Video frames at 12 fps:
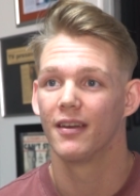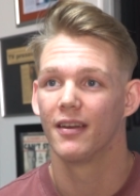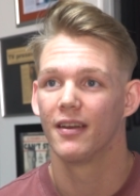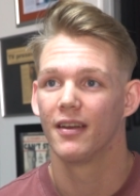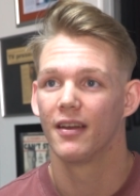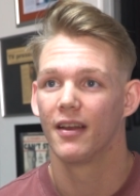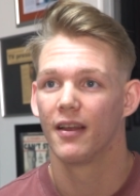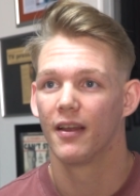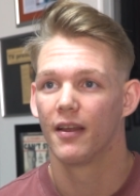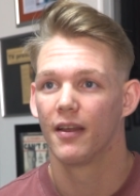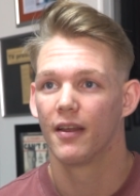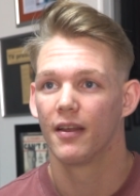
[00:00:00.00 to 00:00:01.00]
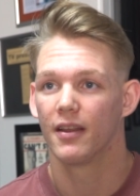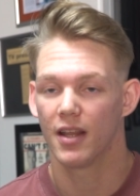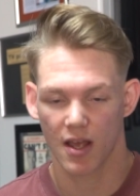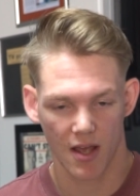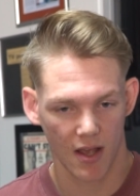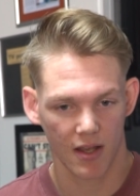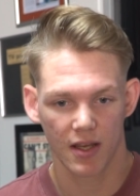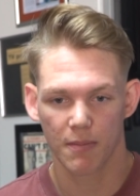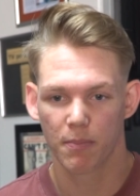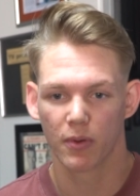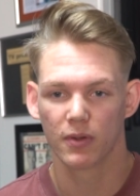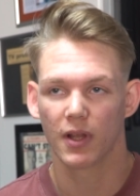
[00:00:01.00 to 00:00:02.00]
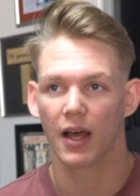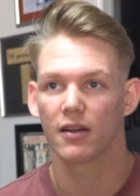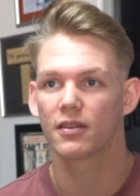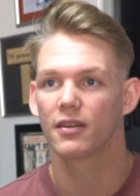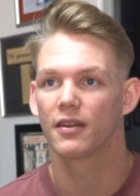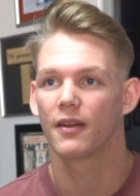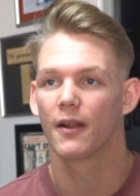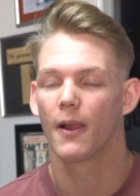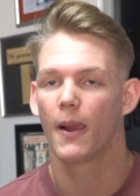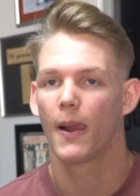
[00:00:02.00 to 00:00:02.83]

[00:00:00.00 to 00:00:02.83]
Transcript: So he pulled out of those fights. For what reasons?